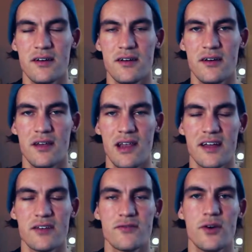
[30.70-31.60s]
a
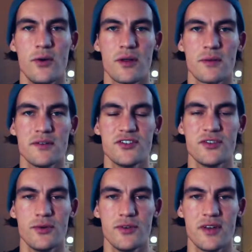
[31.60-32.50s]
line of code I'm going to
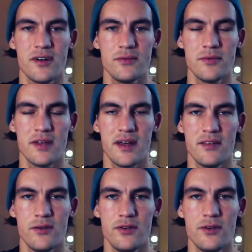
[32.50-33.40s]
show you now, and
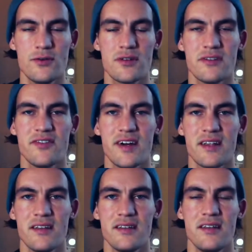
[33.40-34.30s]
you usually
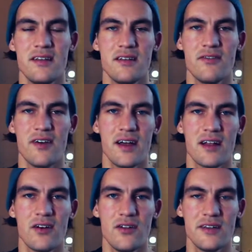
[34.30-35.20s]
find it in a file
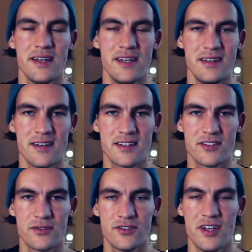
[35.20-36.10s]
called
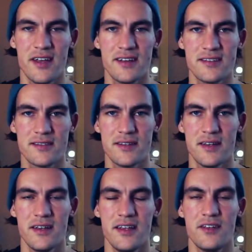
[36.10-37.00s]

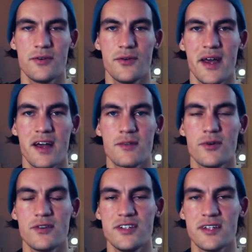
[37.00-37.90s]
index.js in your React
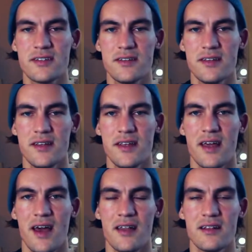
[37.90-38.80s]
project,
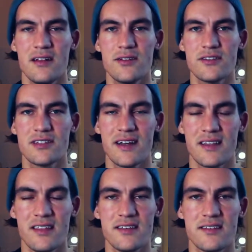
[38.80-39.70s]
and it looks like
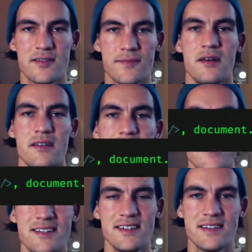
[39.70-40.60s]
this.
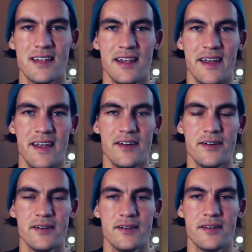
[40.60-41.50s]
This is the layer
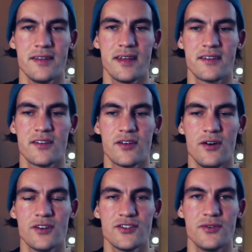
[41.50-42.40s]
that
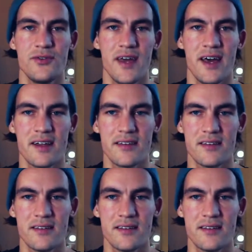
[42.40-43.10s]
talks to React